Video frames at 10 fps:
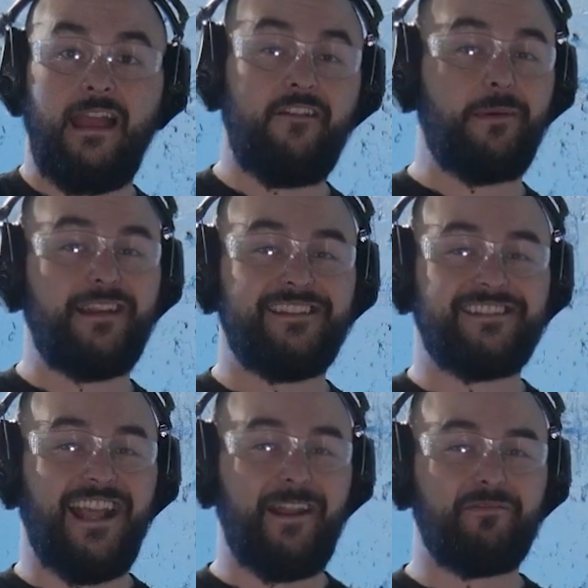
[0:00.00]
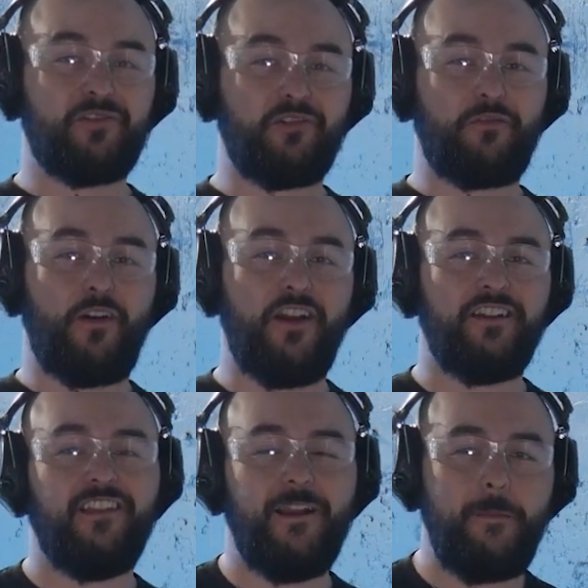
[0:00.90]
Hey everybody, this is Getty with Georgia
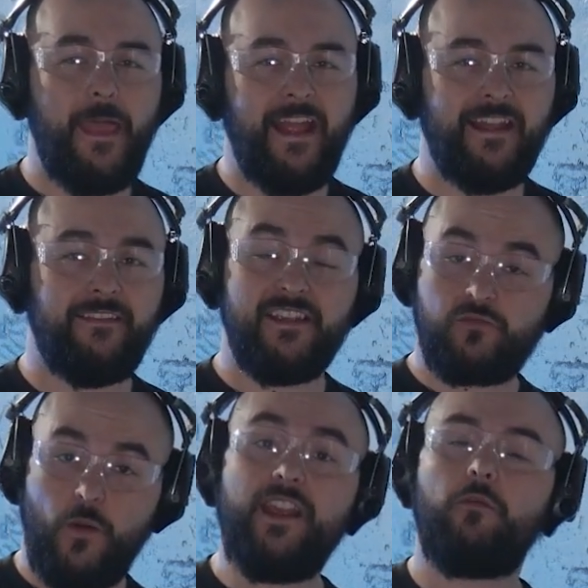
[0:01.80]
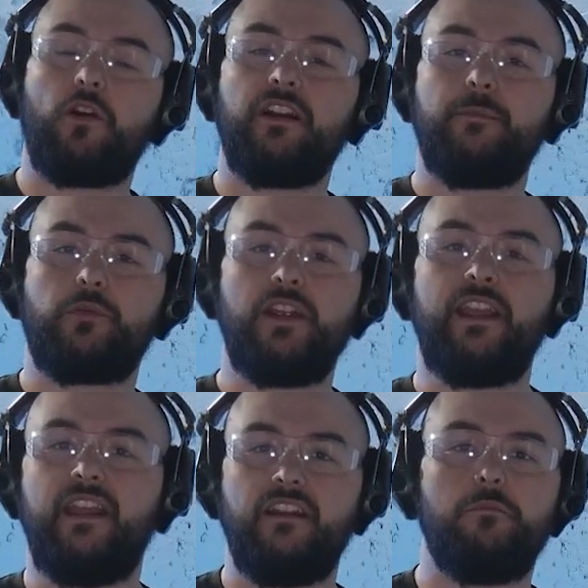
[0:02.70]
Firing Line, and this week we're going to
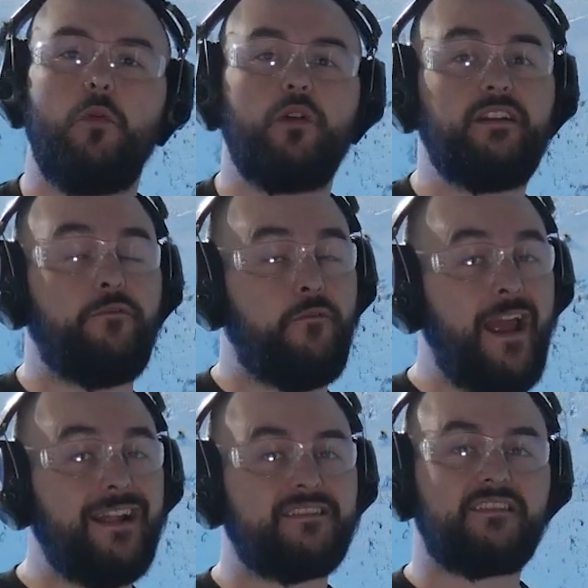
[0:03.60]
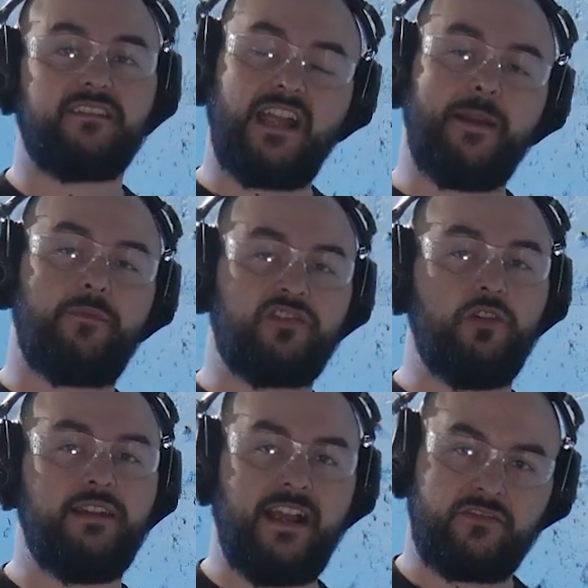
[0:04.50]
bring in a more advanced type of
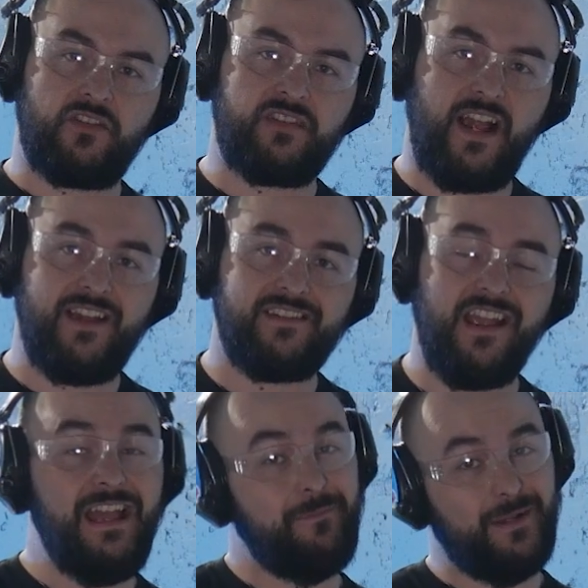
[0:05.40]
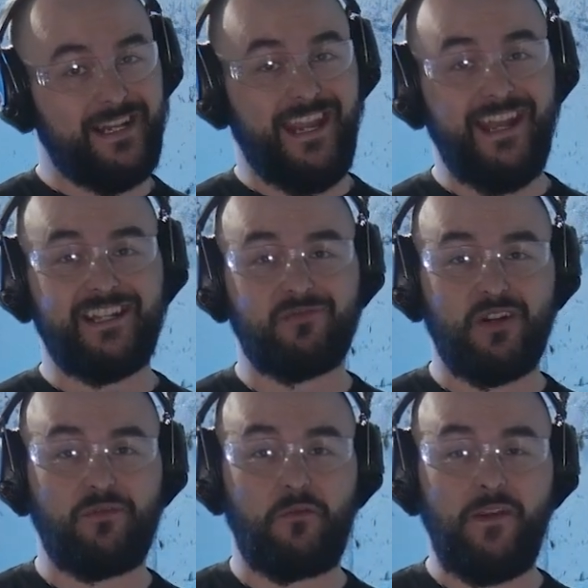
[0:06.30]
shooting exercise, but again, it's
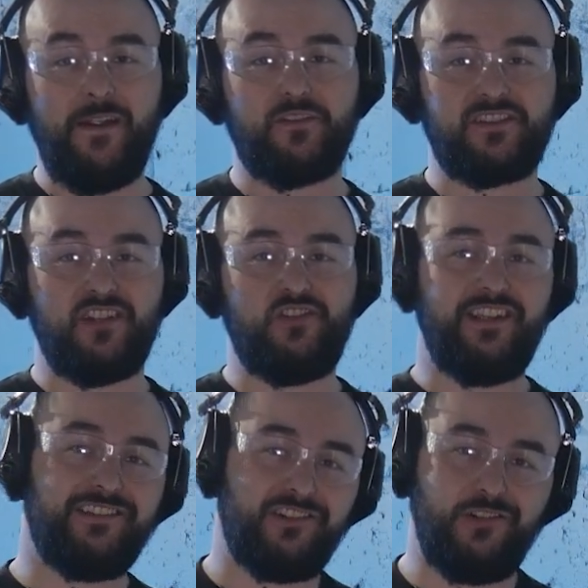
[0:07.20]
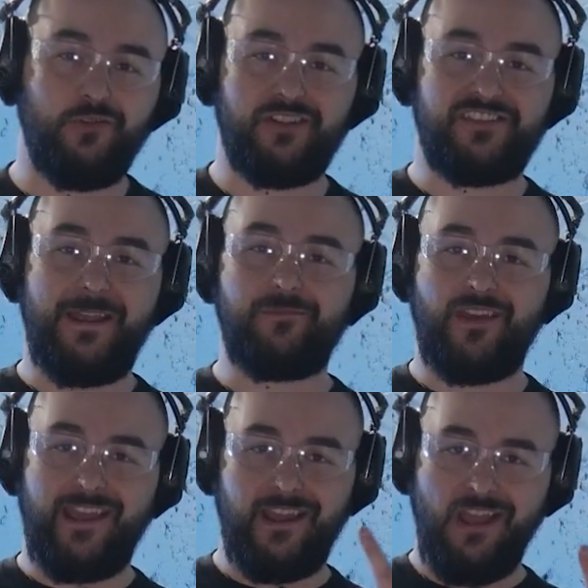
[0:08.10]
one of our favorites because you get to do the same
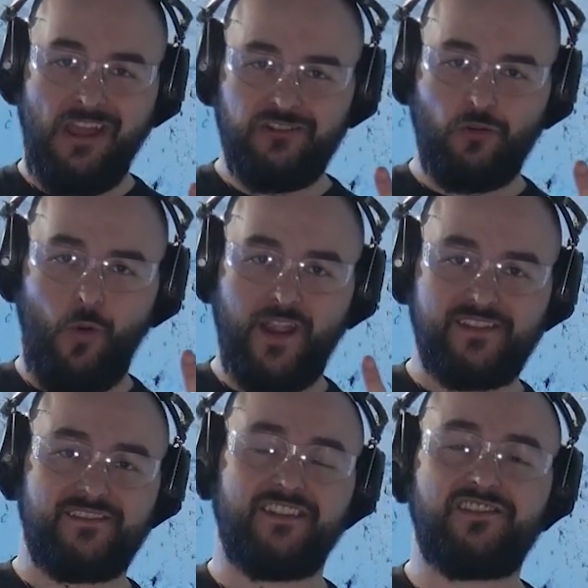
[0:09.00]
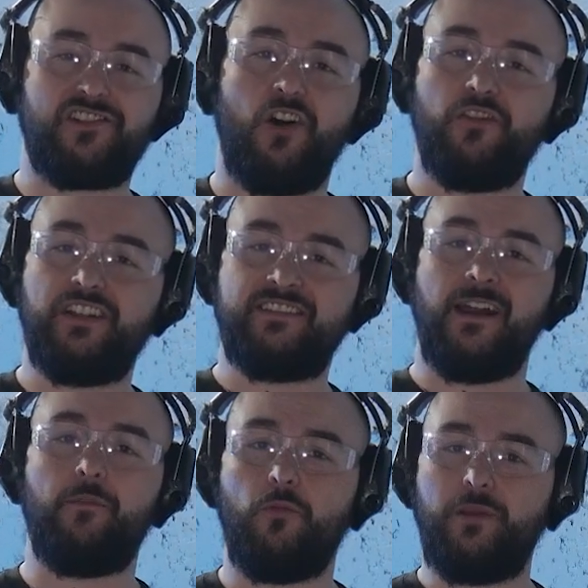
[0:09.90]
thing twice. This is called the
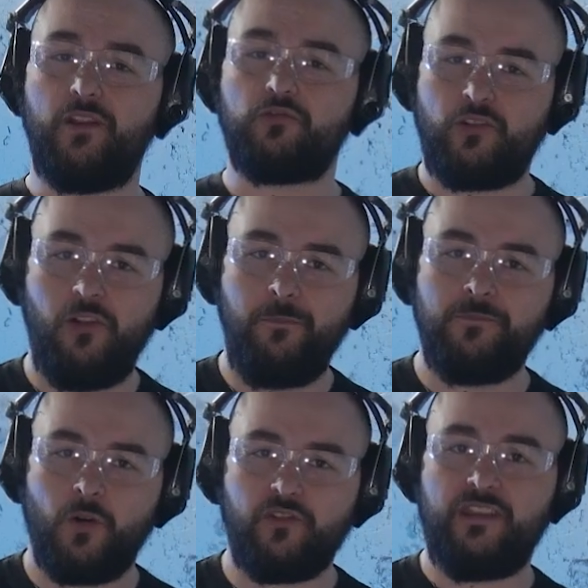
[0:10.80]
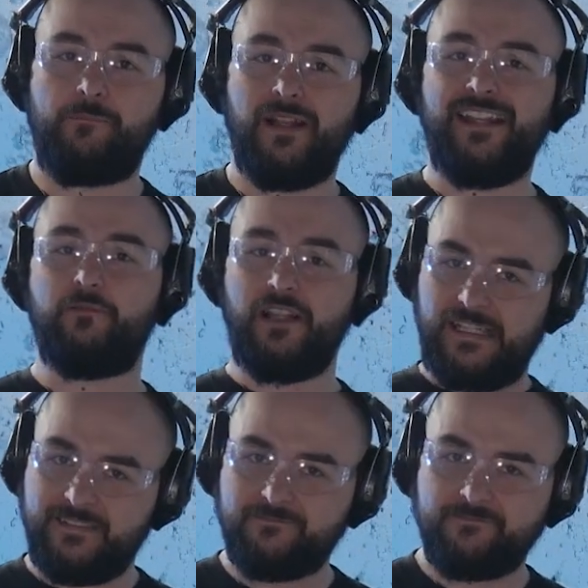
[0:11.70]
double bill drill, or the Billy Willy.